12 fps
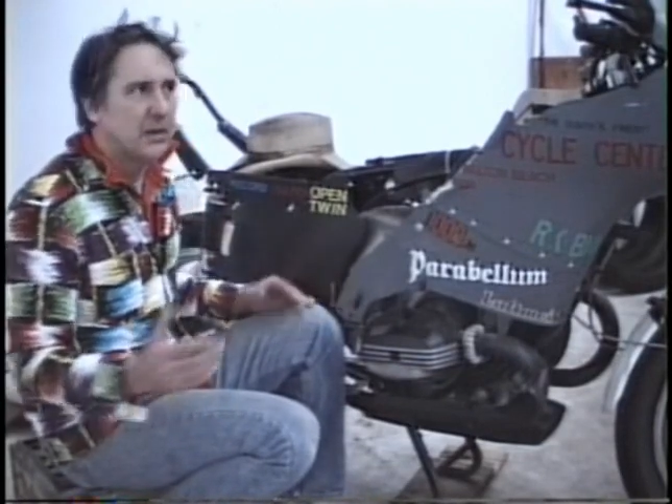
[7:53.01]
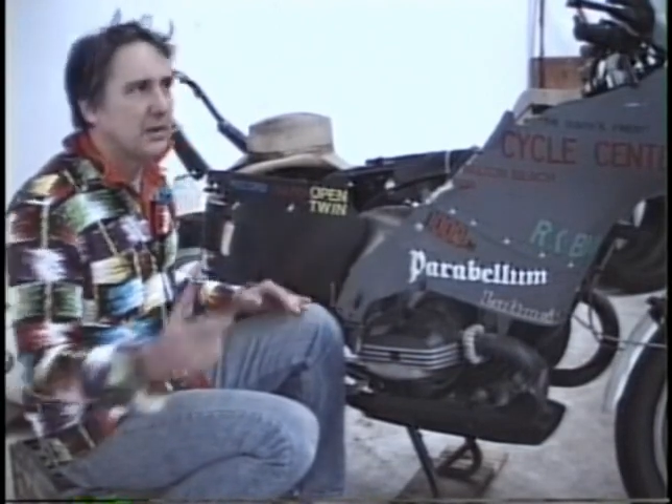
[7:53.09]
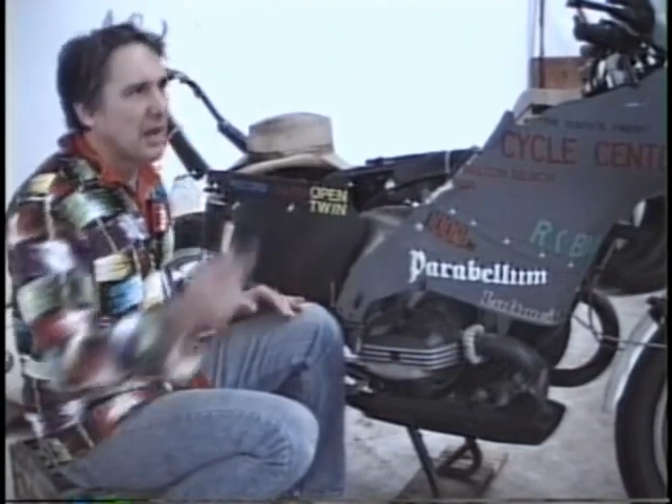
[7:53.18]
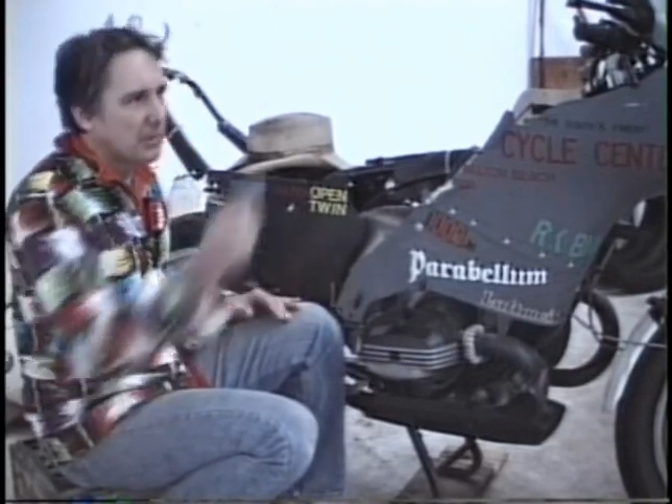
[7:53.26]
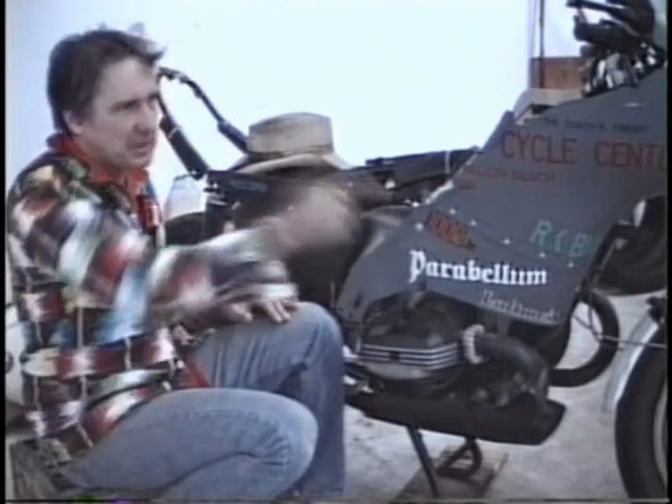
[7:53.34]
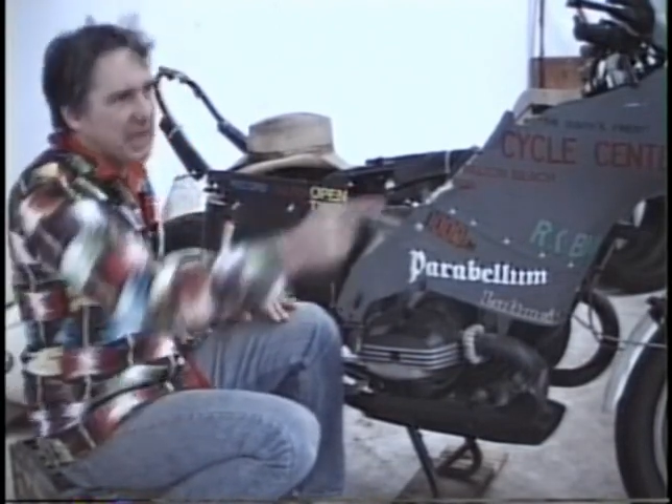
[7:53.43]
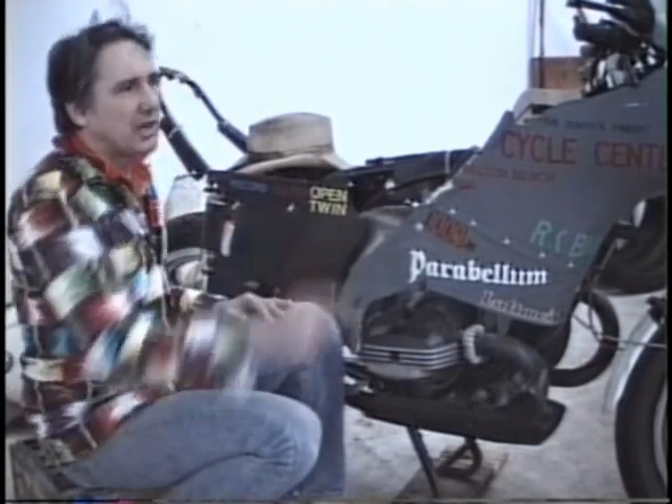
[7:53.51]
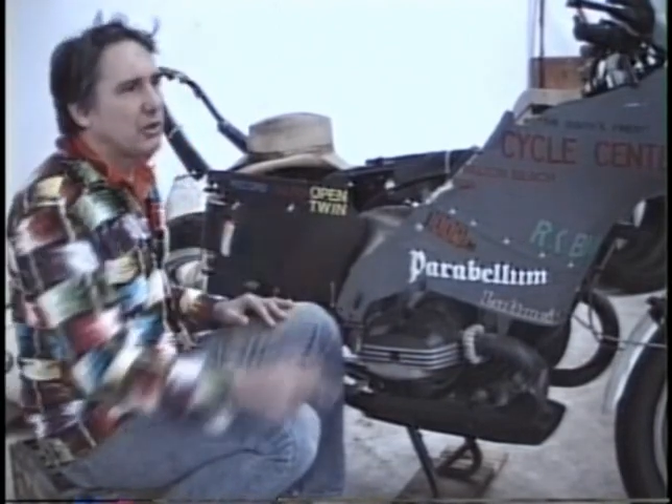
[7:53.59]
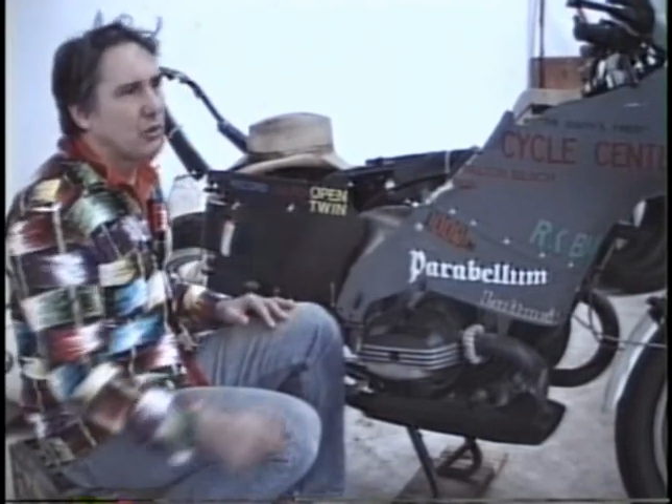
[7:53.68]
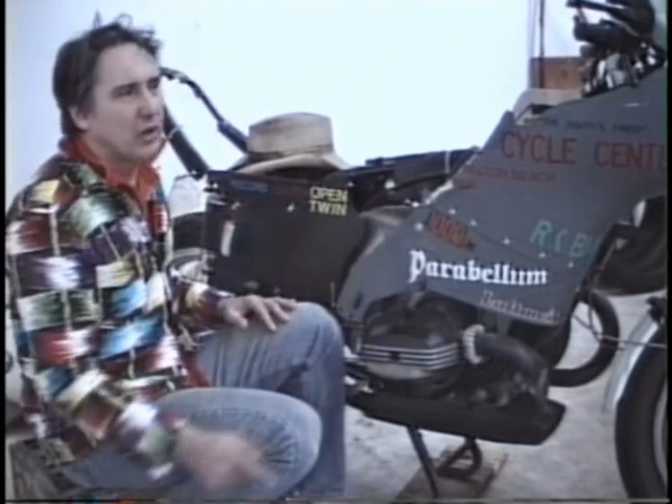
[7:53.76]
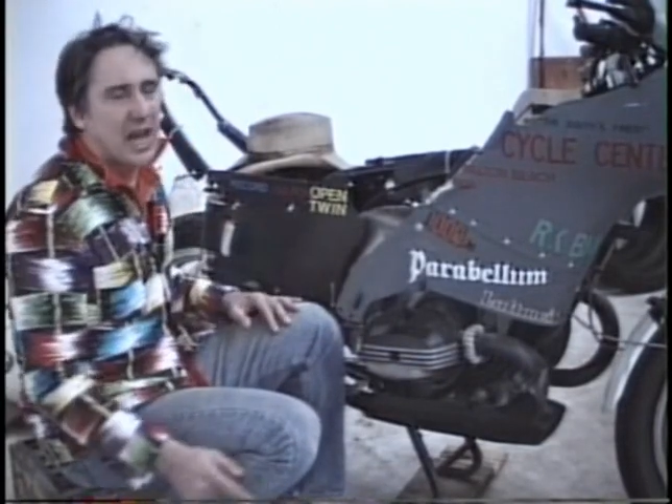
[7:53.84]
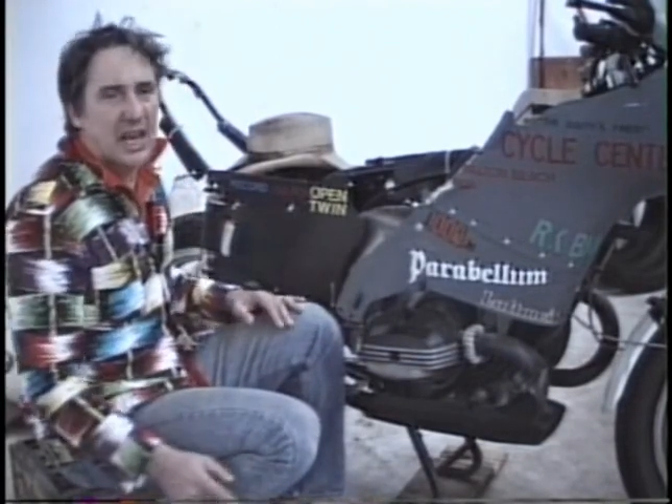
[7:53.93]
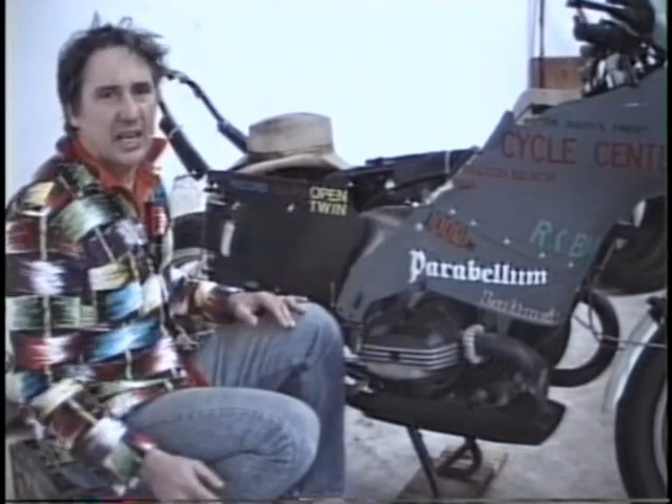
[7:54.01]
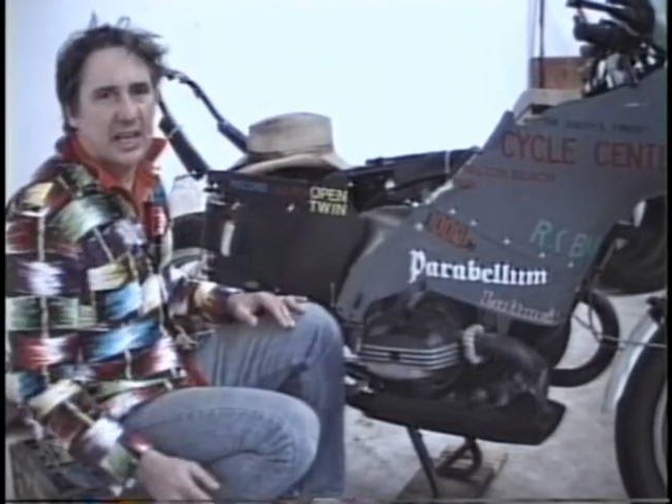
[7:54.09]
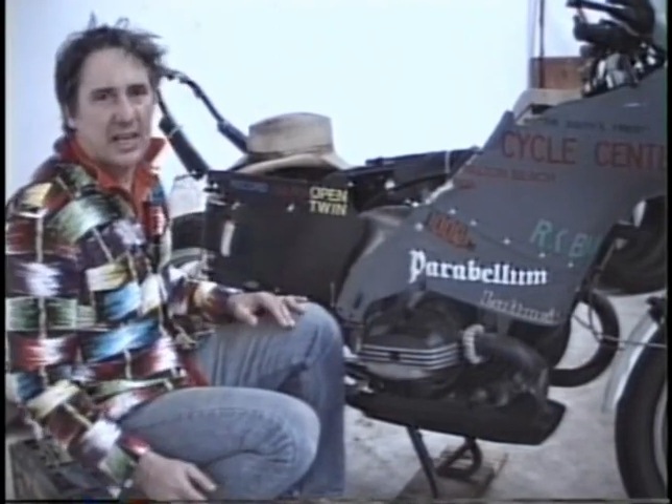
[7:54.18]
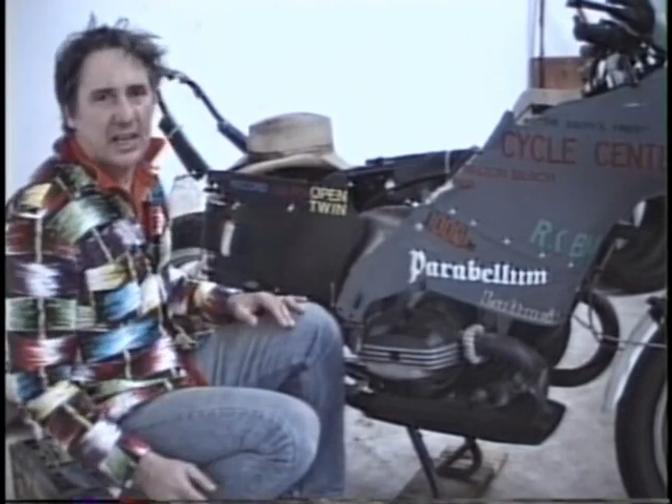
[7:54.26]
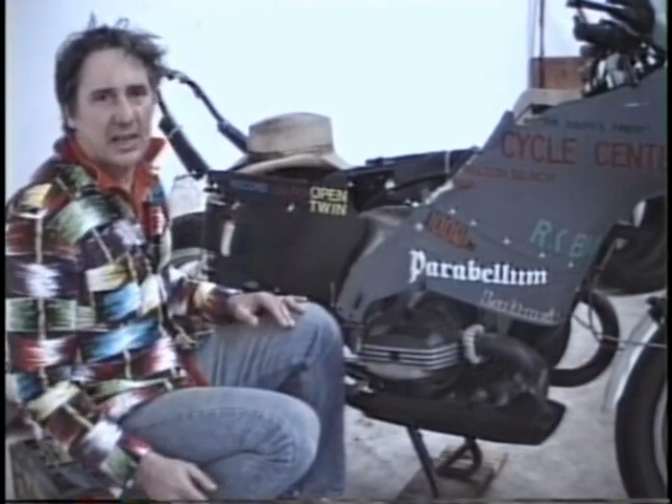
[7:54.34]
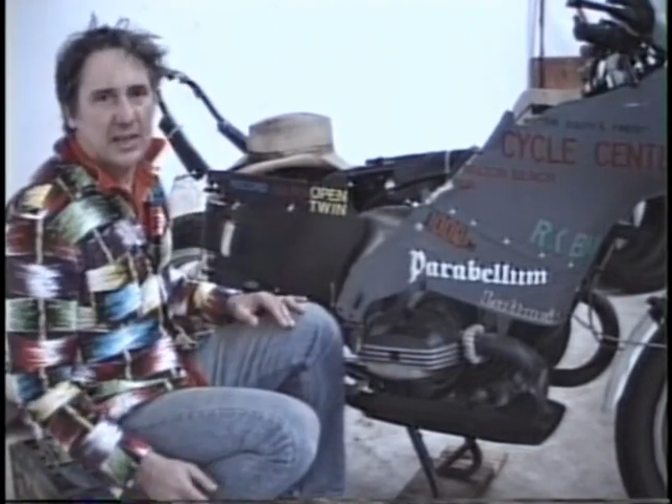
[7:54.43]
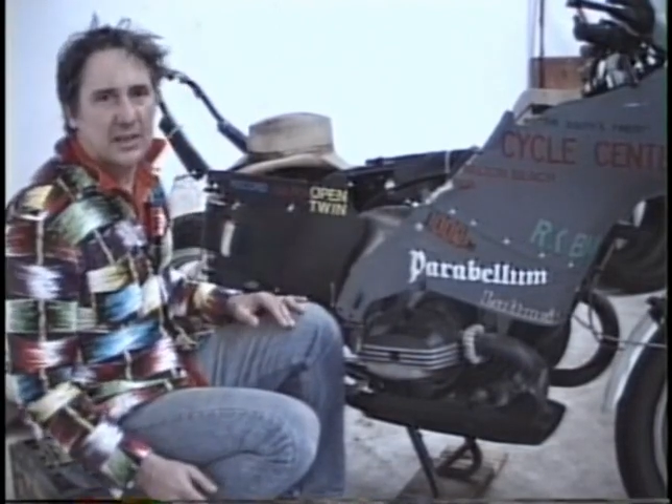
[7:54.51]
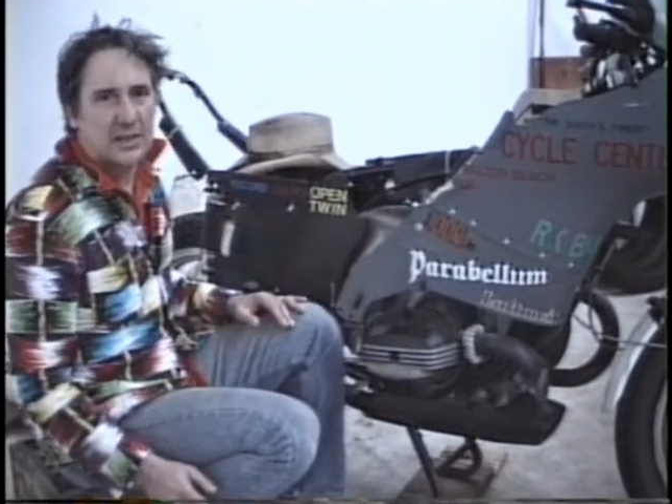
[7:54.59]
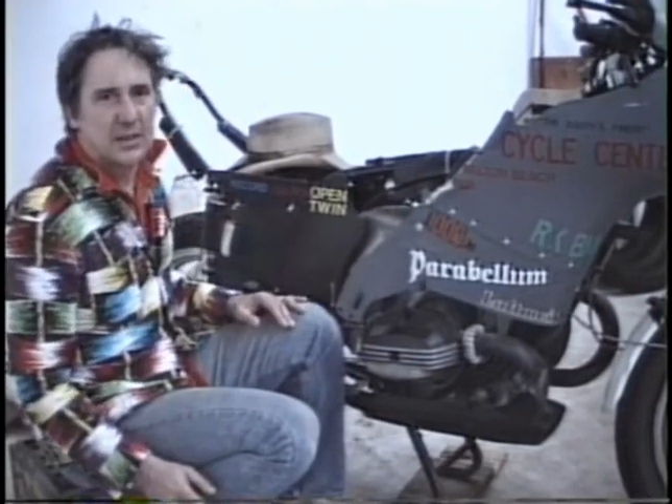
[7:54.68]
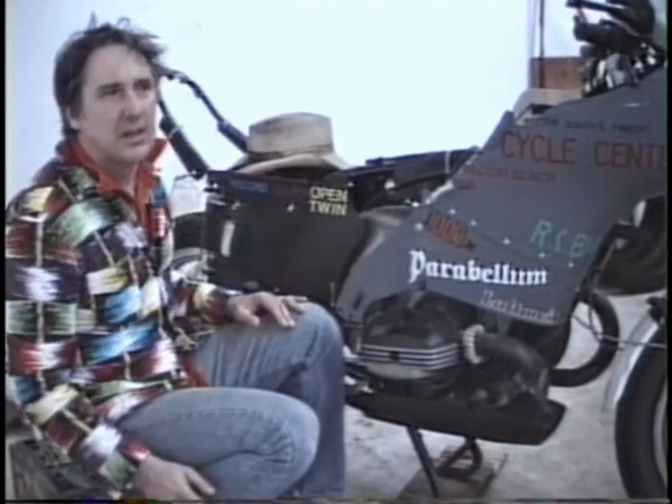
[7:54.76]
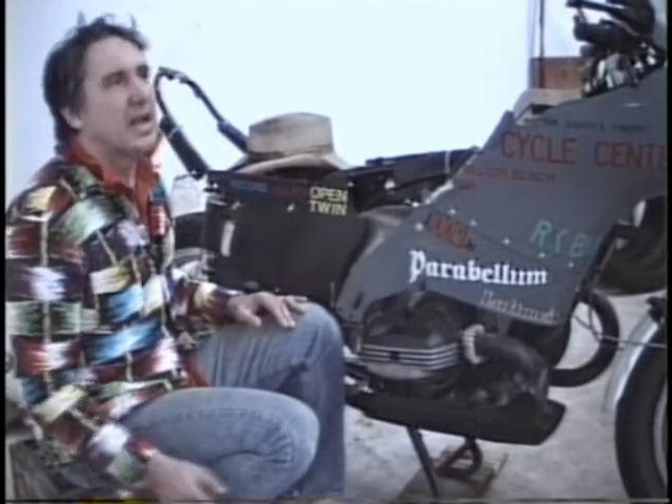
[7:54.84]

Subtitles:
I'm telling you like it is.